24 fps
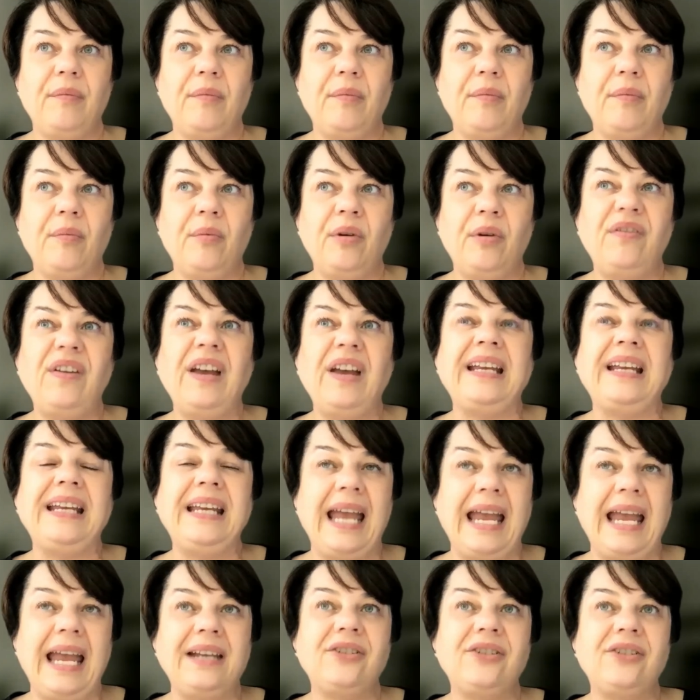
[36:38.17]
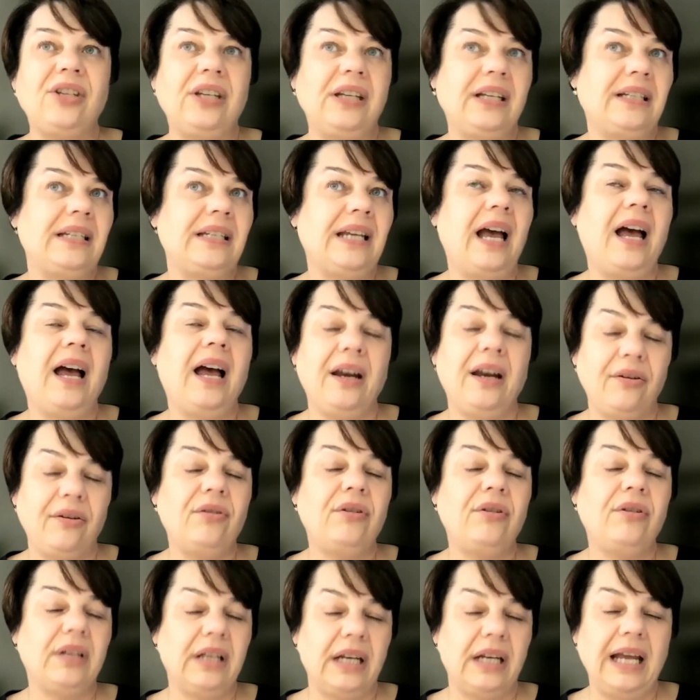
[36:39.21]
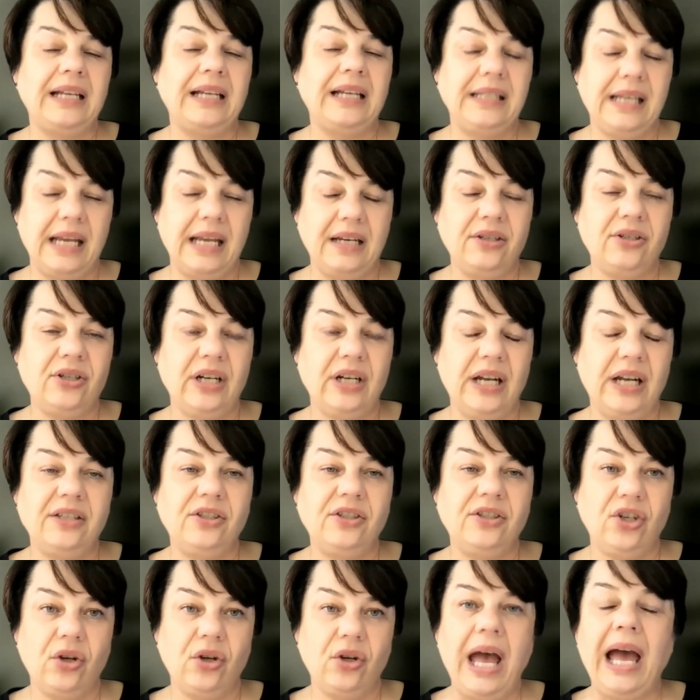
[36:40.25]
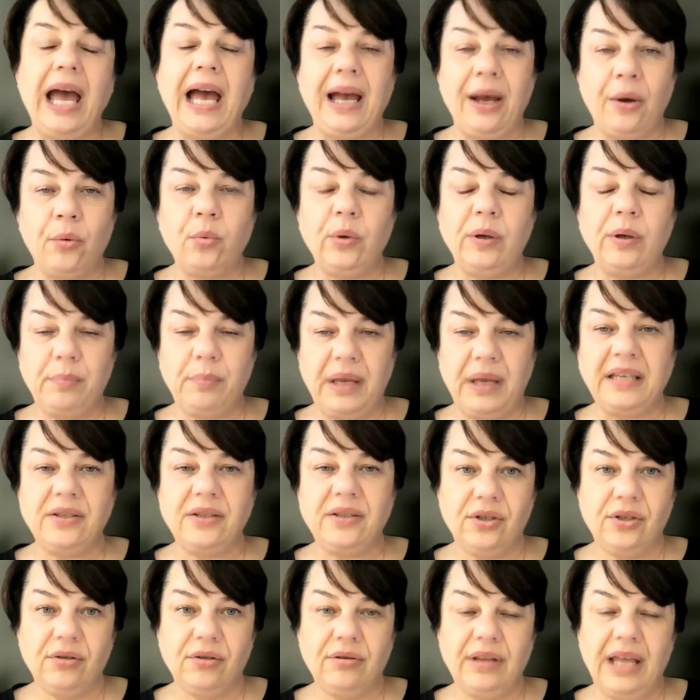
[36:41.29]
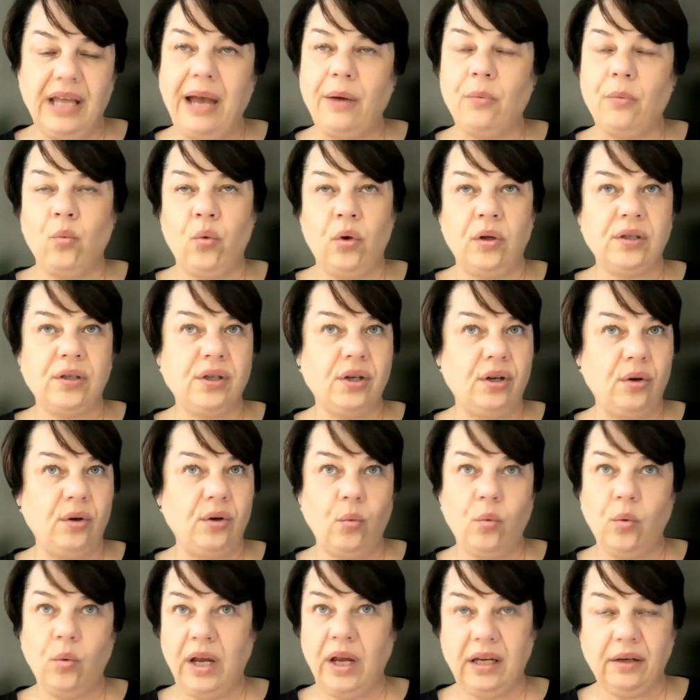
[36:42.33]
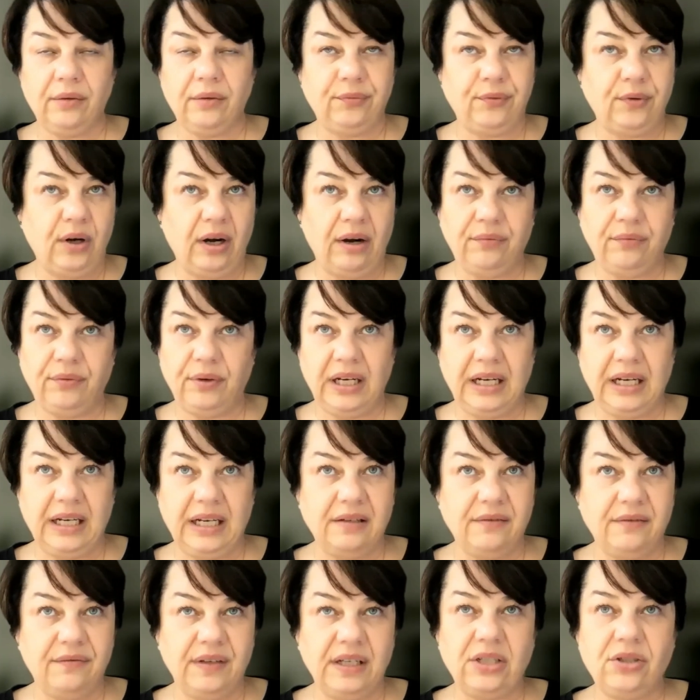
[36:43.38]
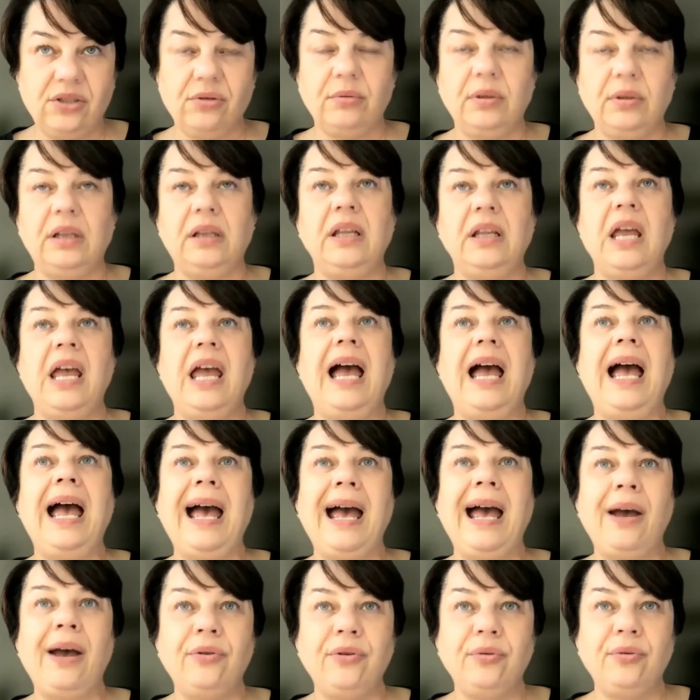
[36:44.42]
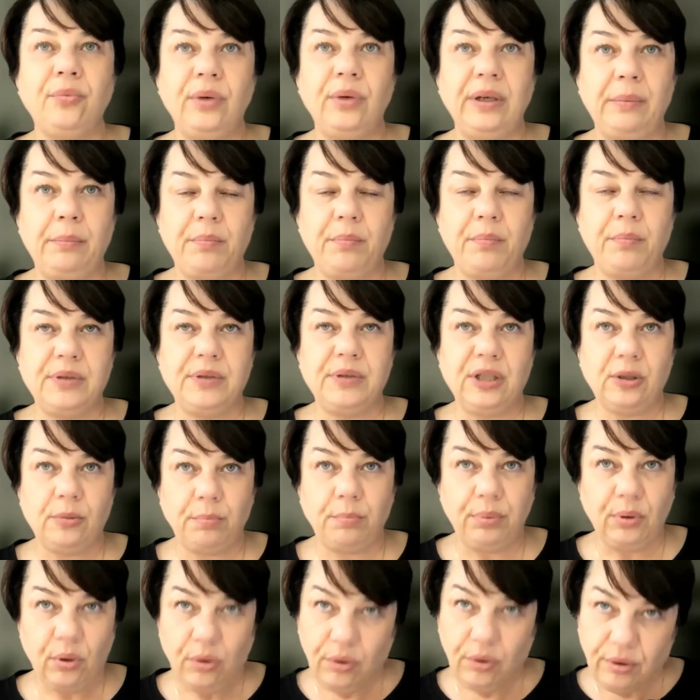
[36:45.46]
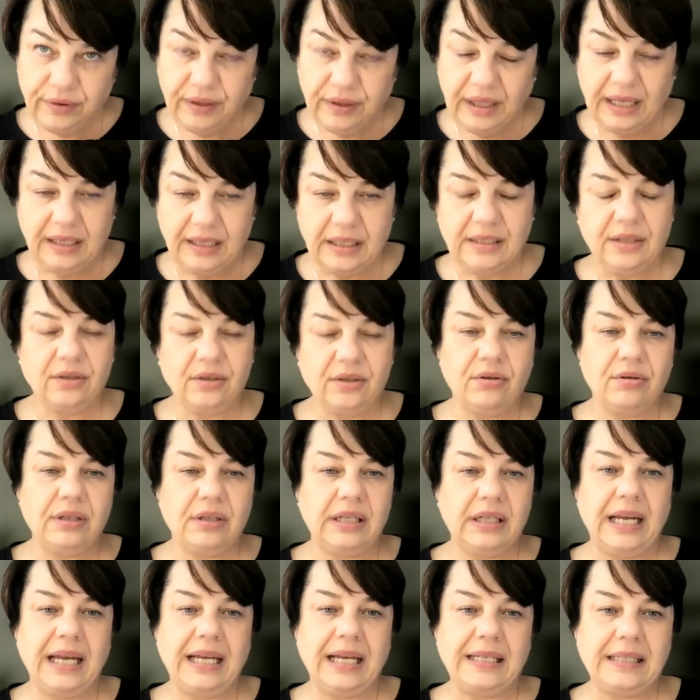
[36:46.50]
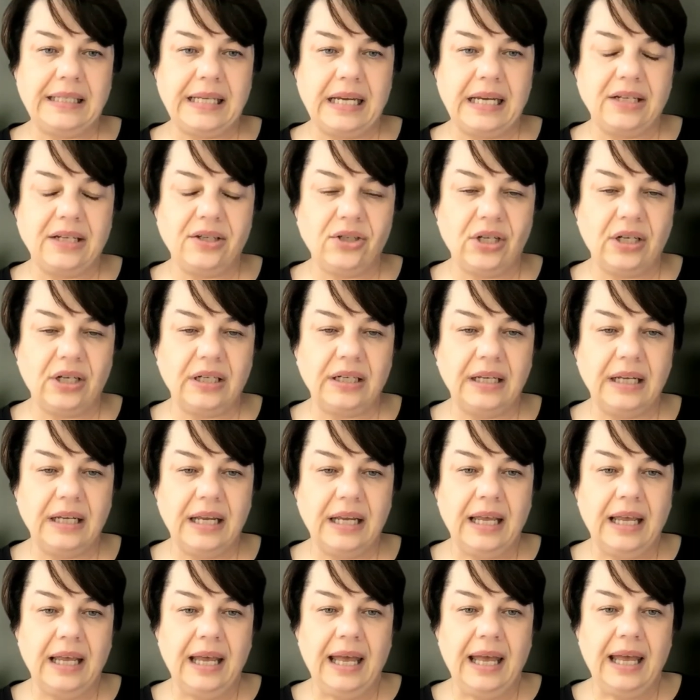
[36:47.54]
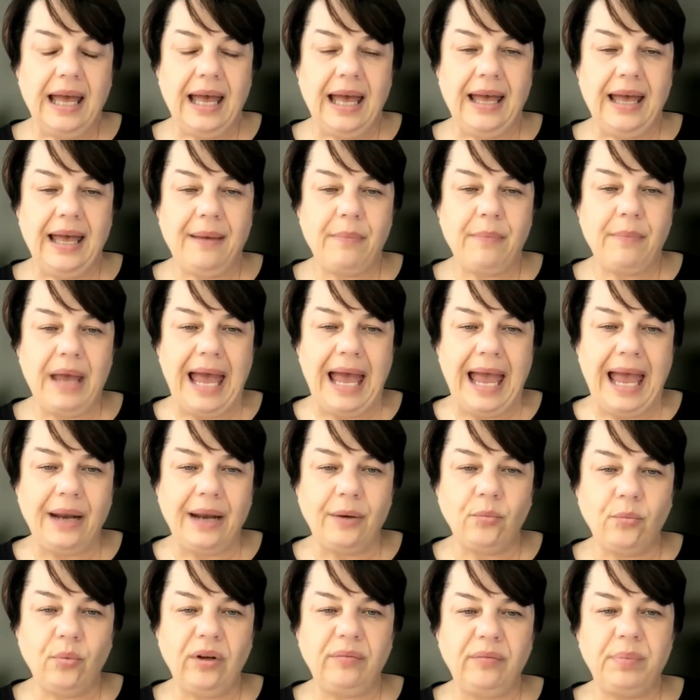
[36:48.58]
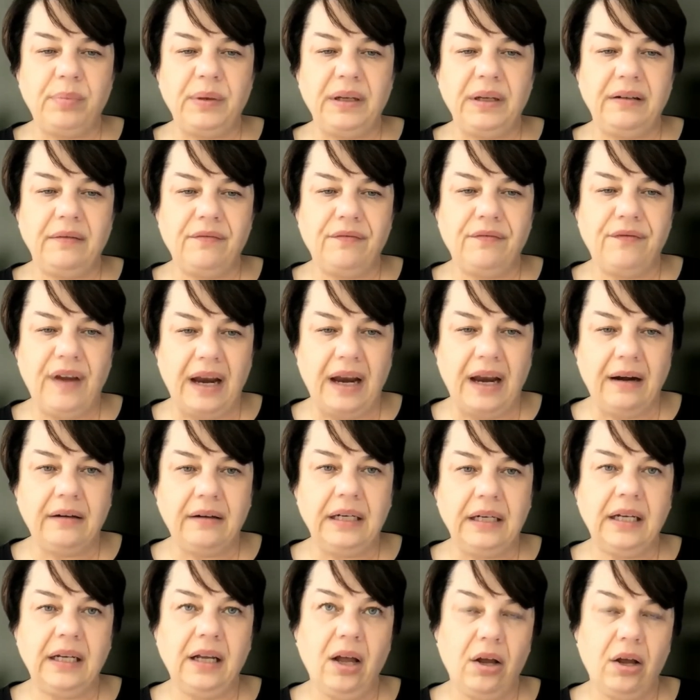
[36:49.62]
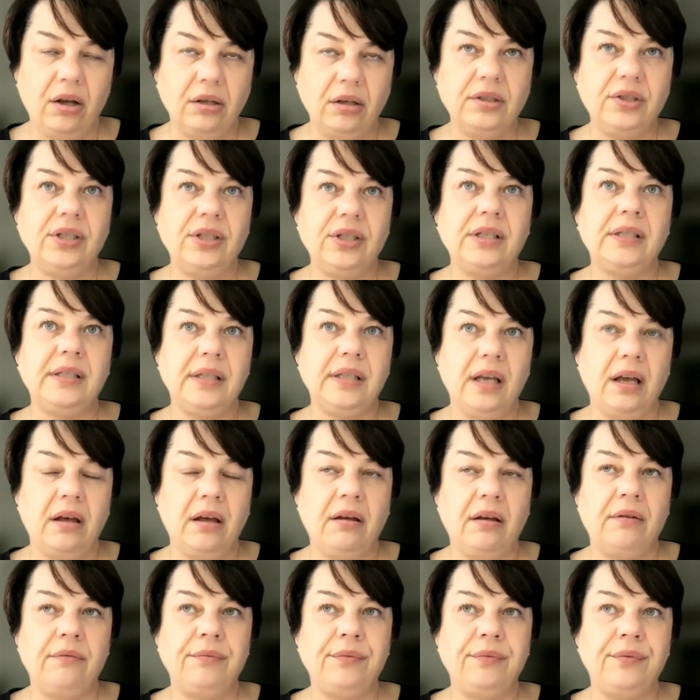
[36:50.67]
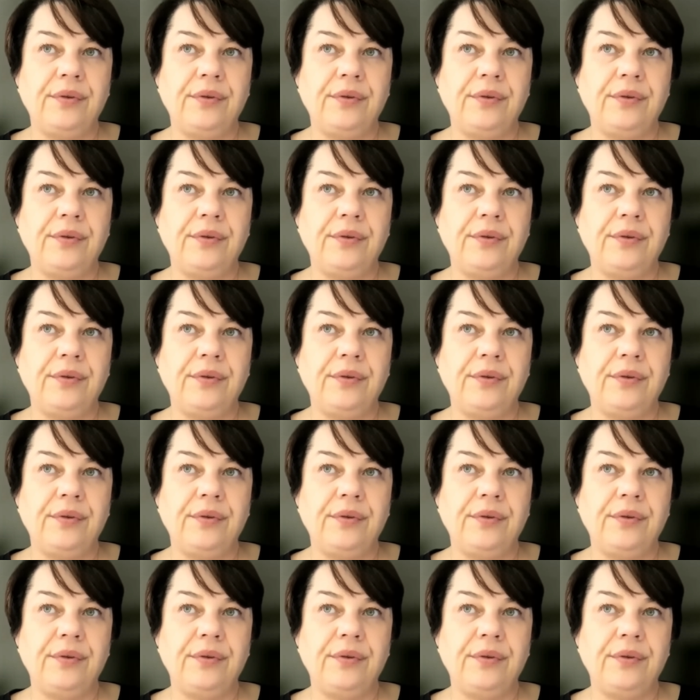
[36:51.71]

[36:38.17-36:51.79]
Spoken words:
we've engaged the entire organization as to how we best do that, what's going to work for every individual, how do we support that as an organization. And we've been very conscious of,